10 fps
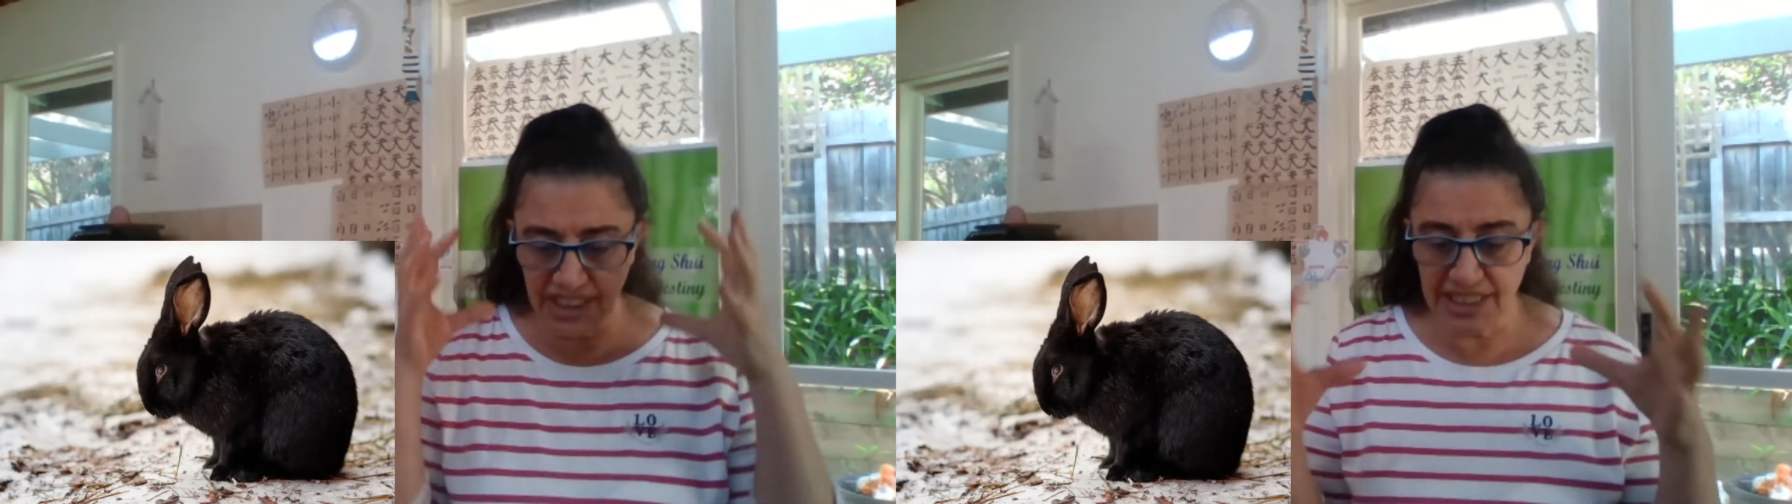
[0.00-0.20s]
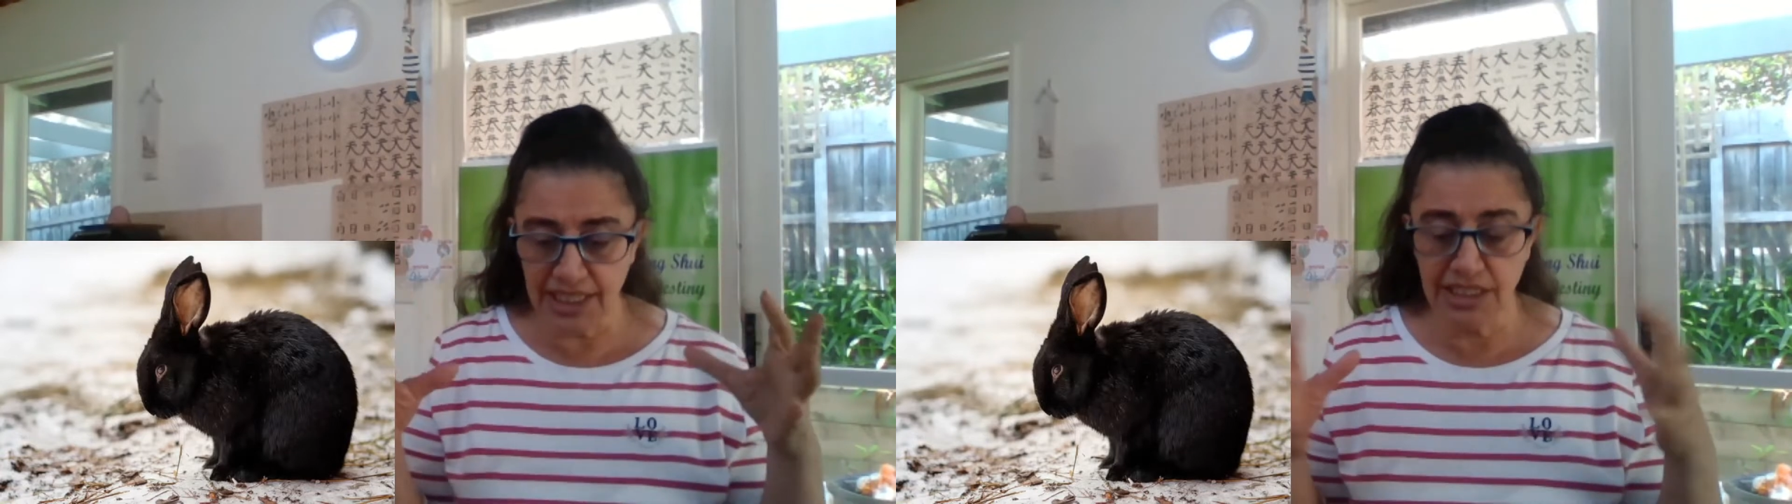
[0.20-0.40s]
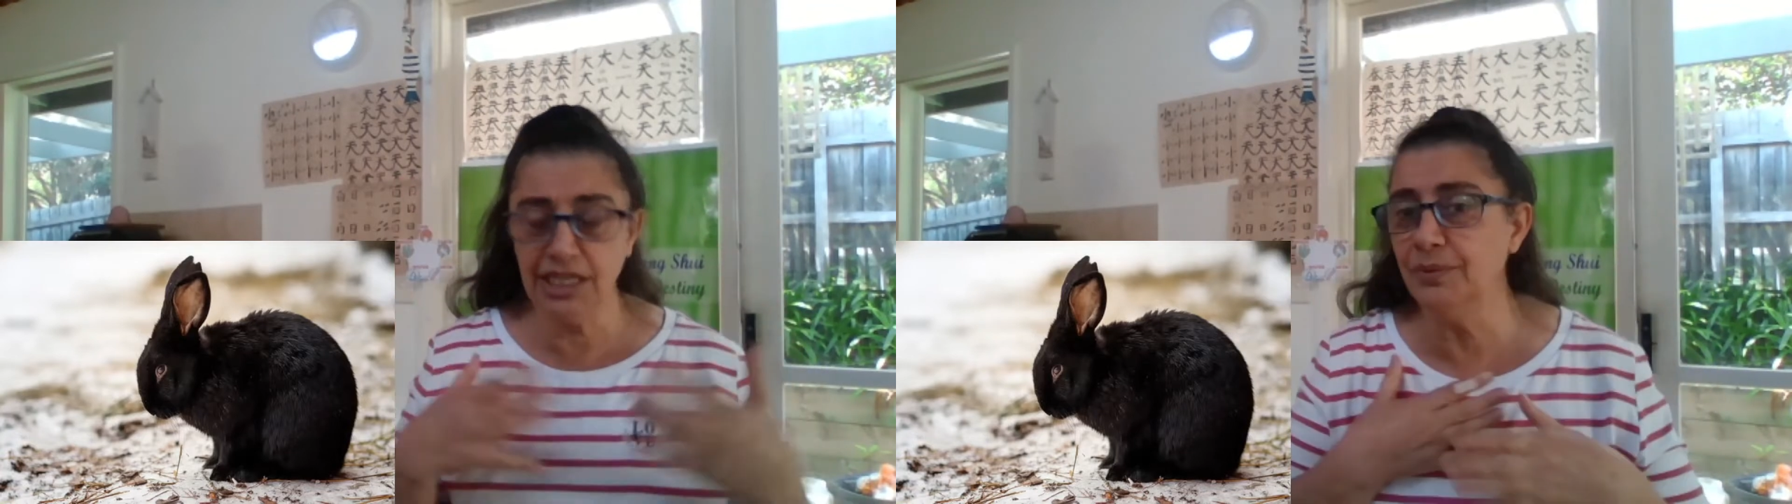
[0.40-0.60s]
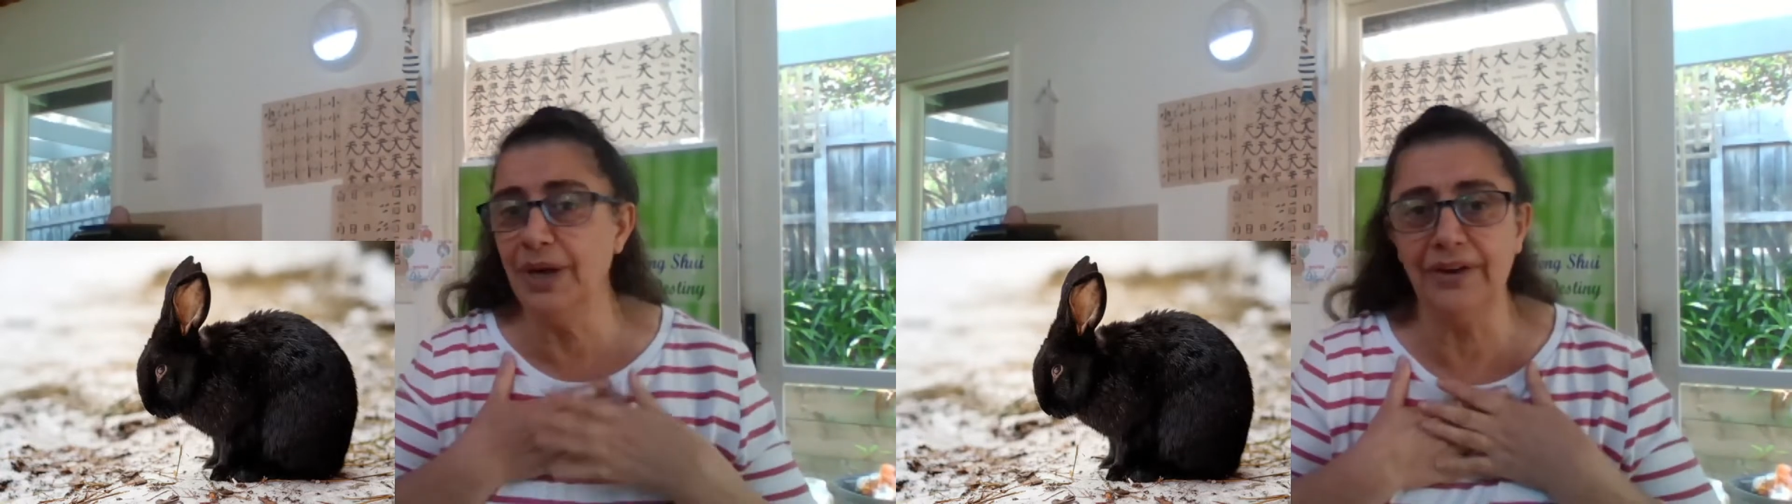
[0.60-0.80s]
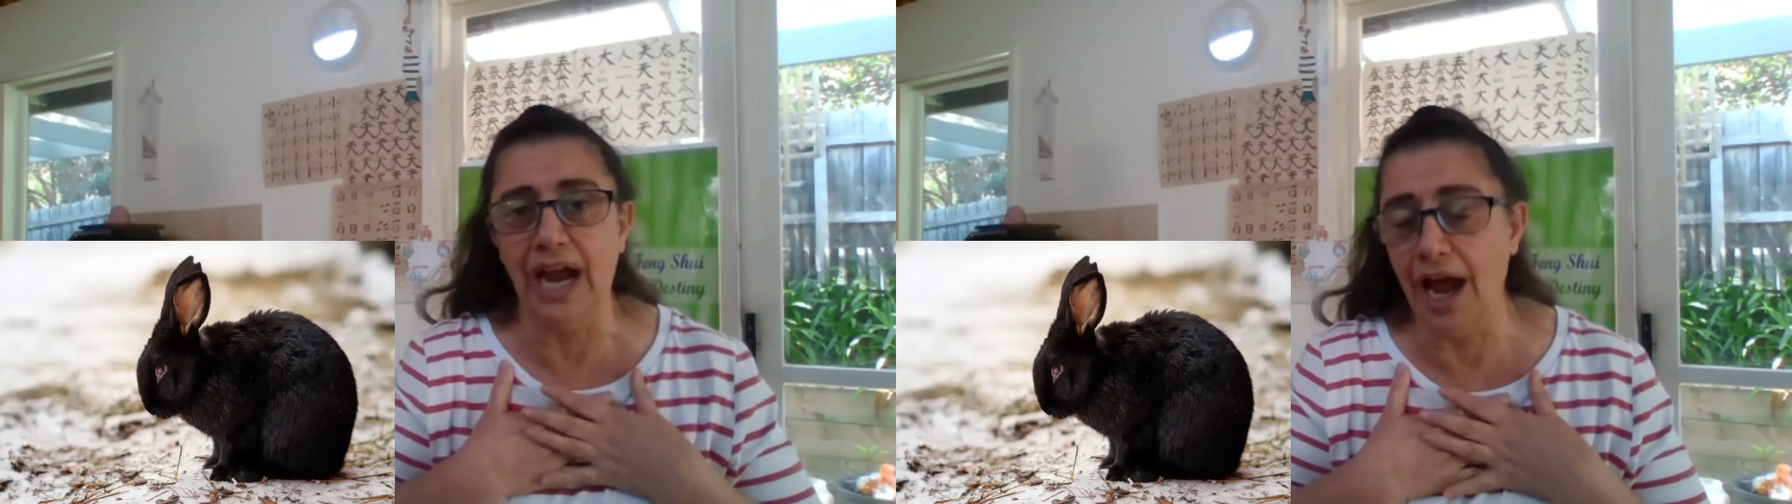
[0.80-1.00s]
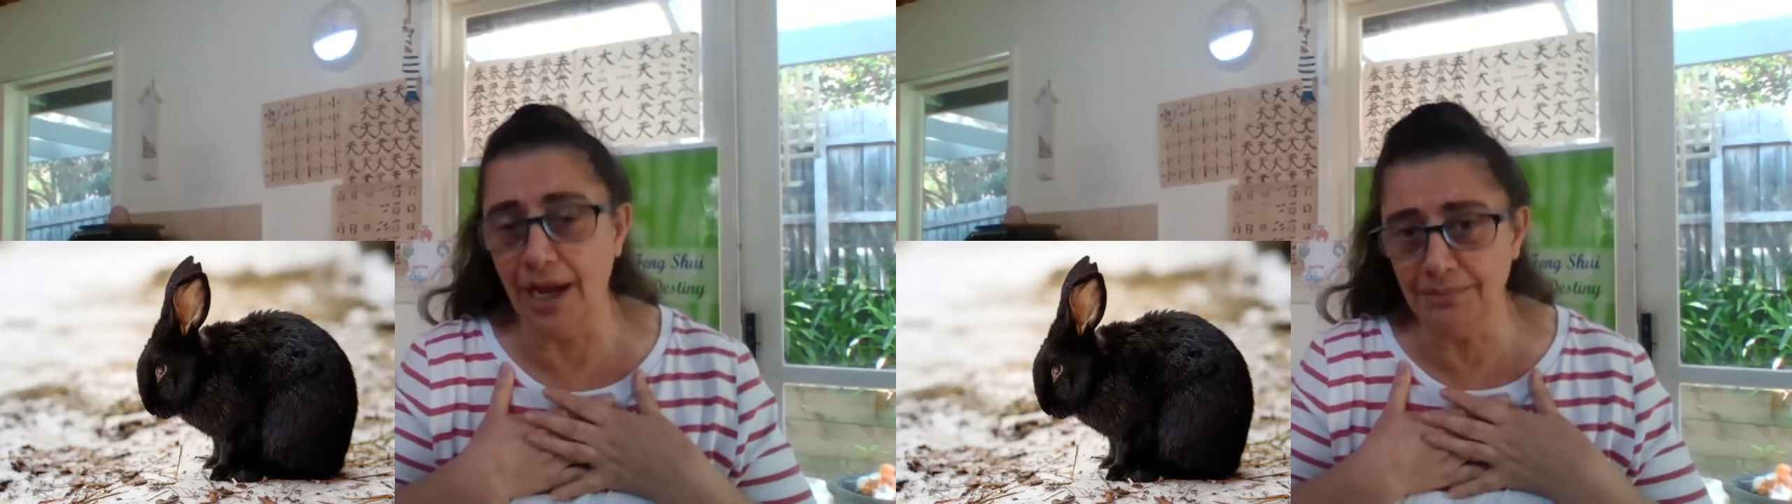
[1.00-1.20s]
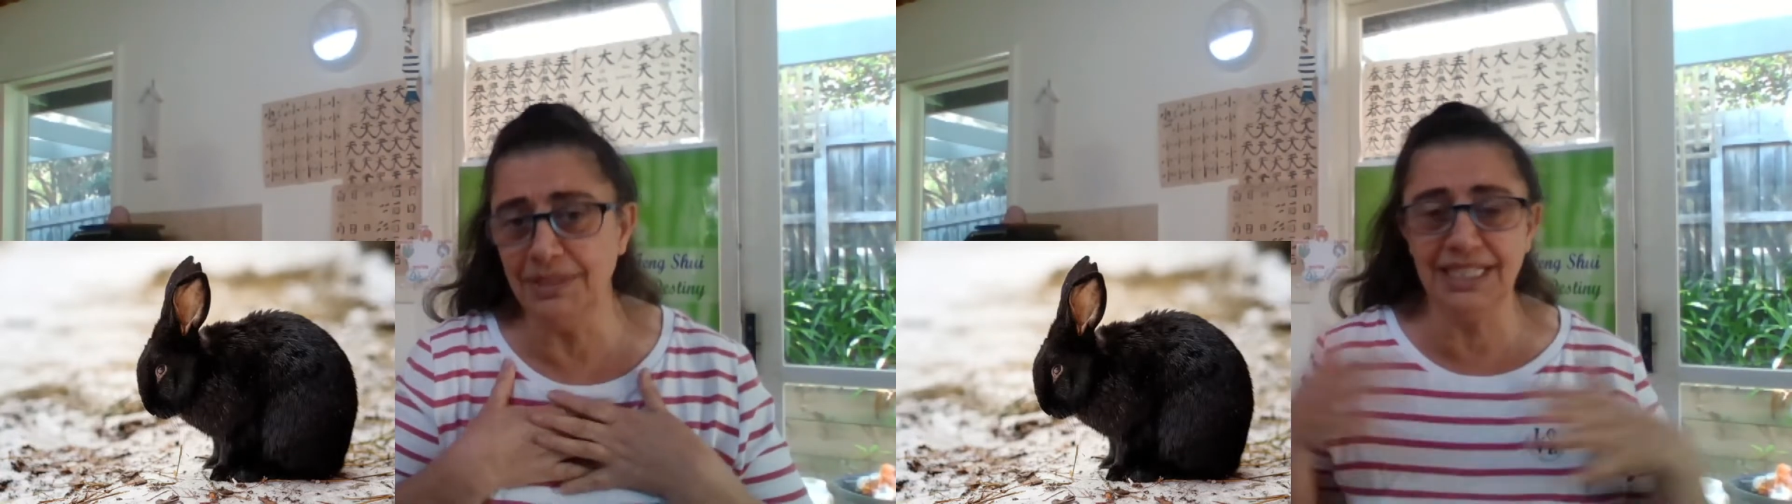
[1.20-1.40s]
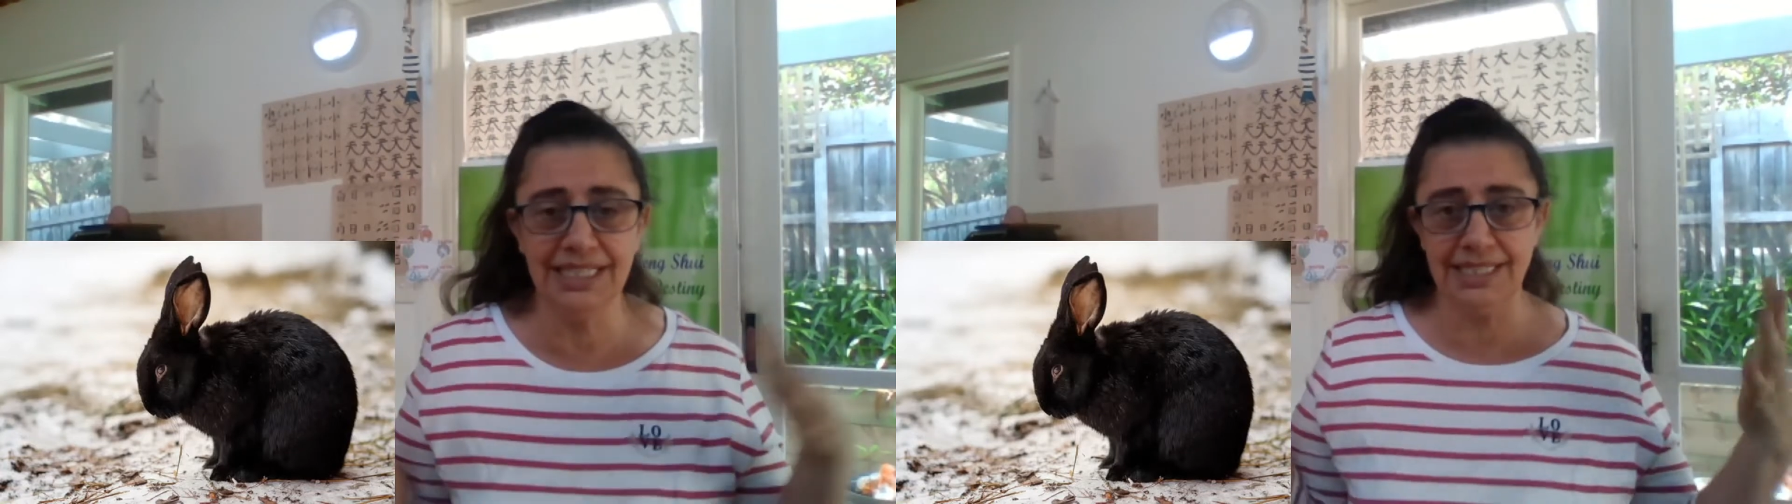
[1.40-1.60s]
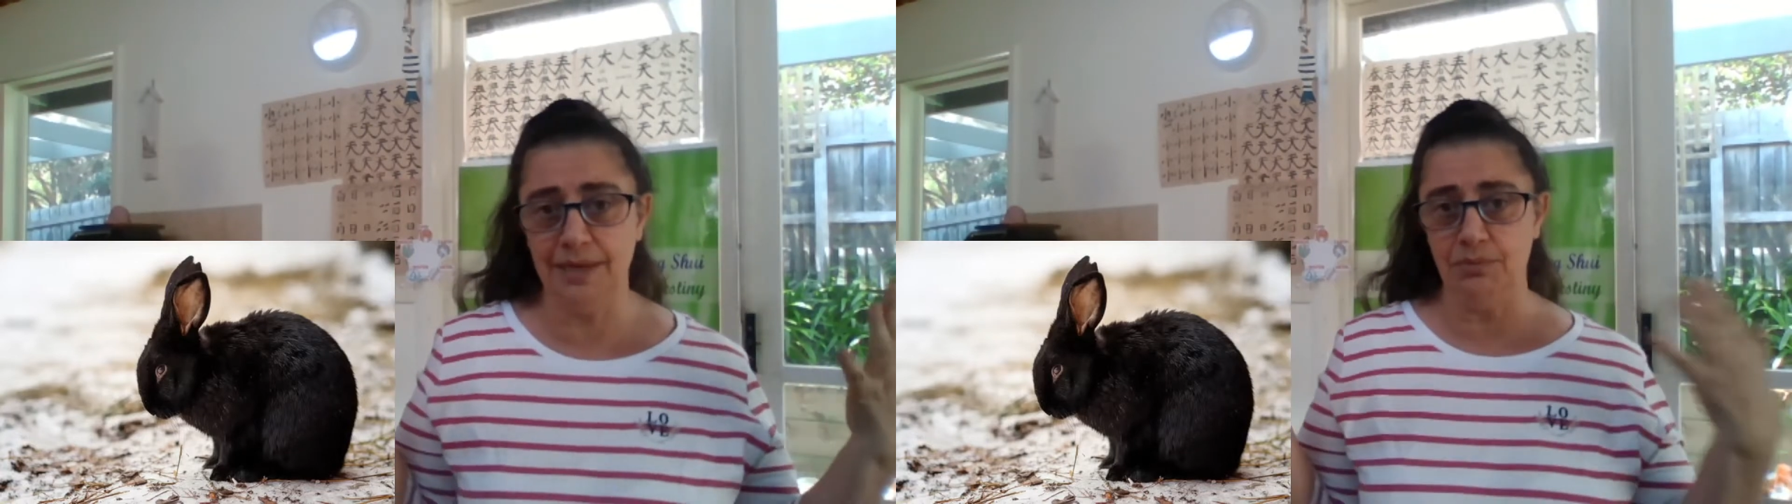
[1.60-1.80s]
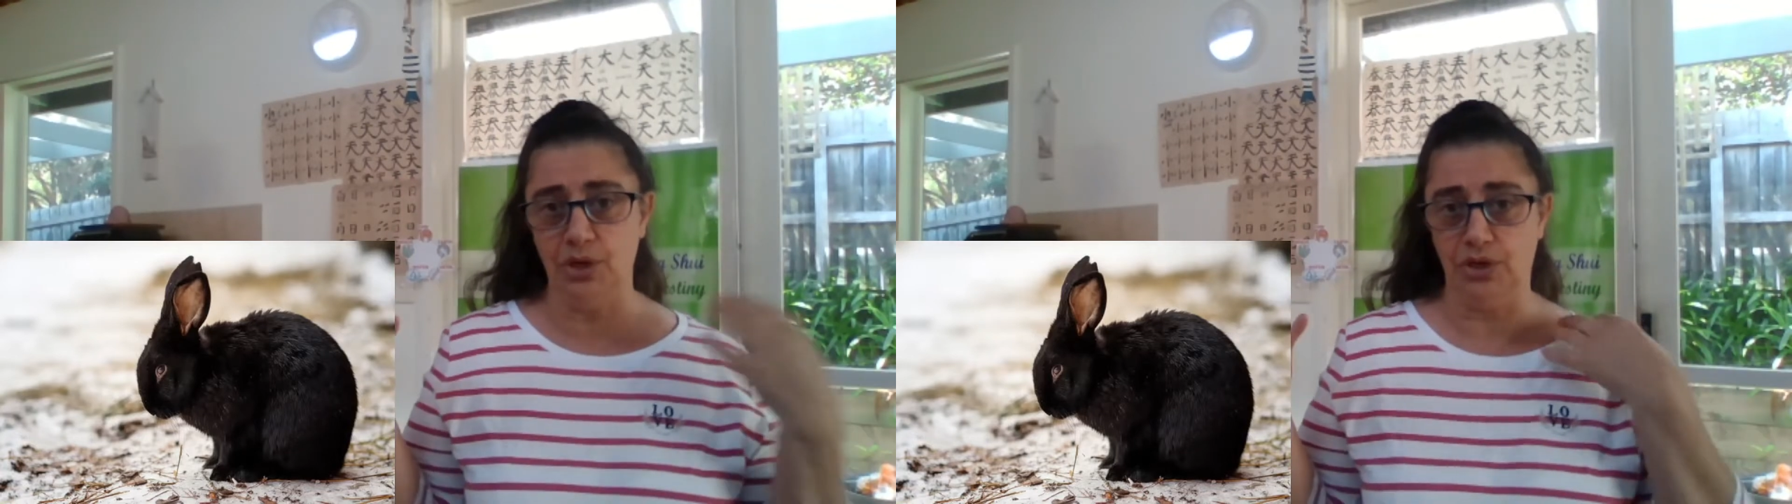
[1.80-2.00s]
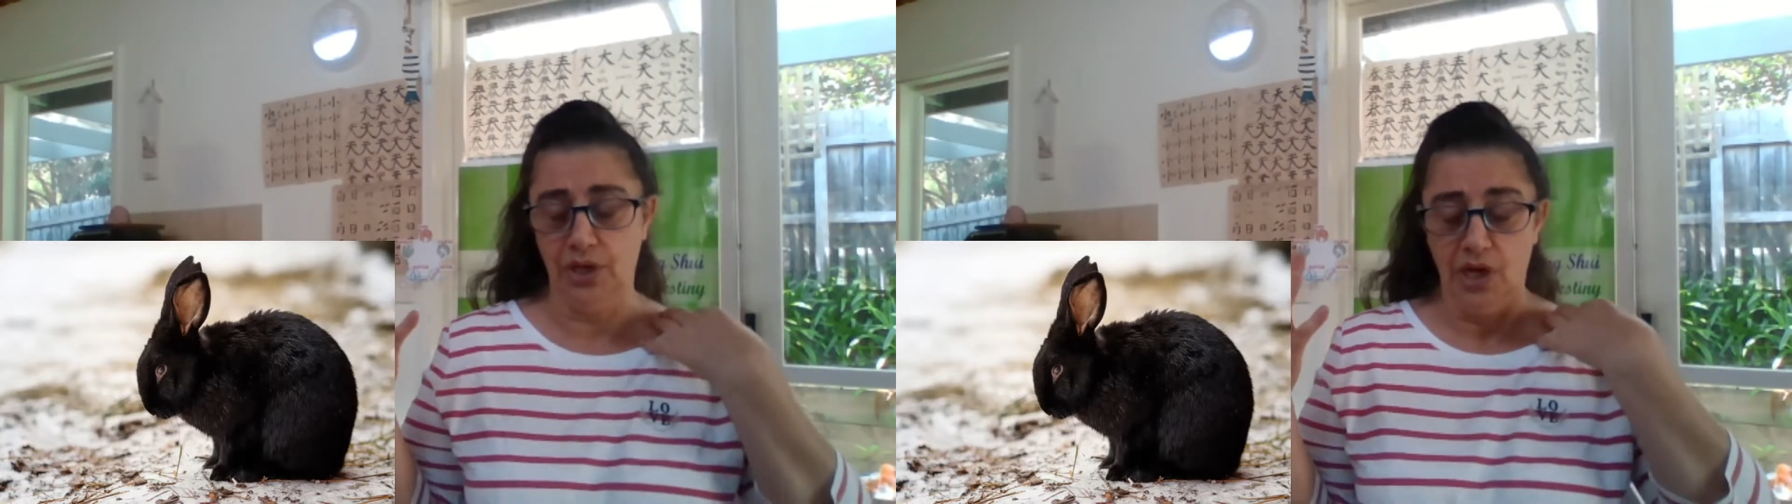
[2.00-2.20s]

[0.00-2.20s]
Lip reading: Don't worry, I'm in the same boat.